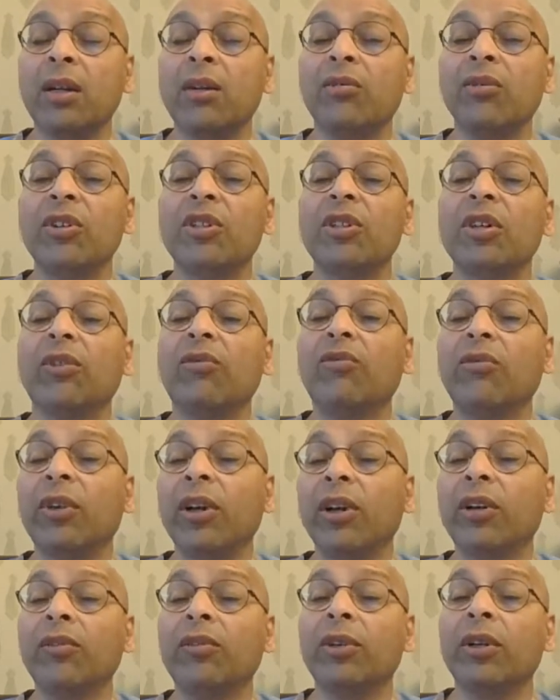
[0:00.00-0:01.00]
which are
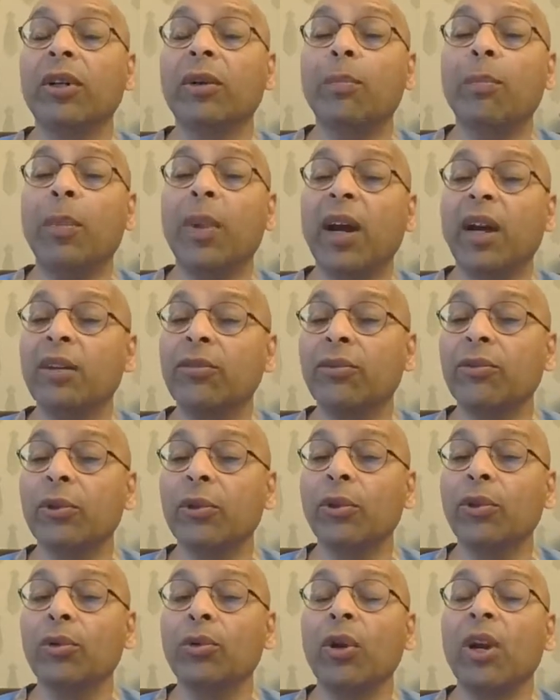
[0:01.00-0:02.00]
very, very bad for
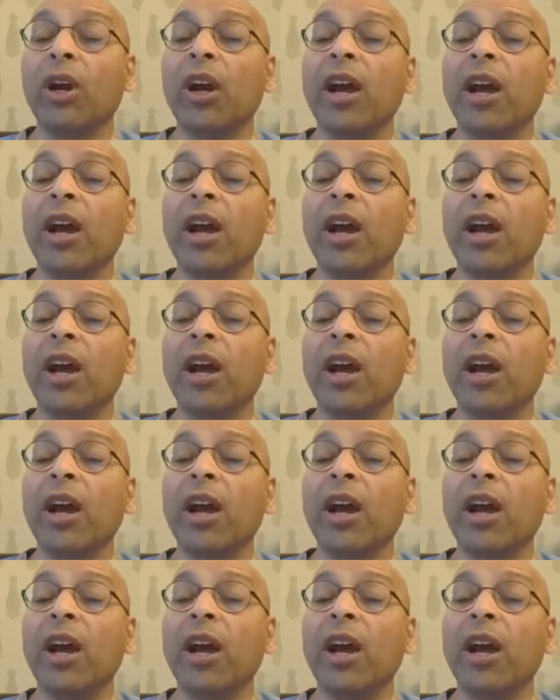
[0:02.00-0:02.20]
you.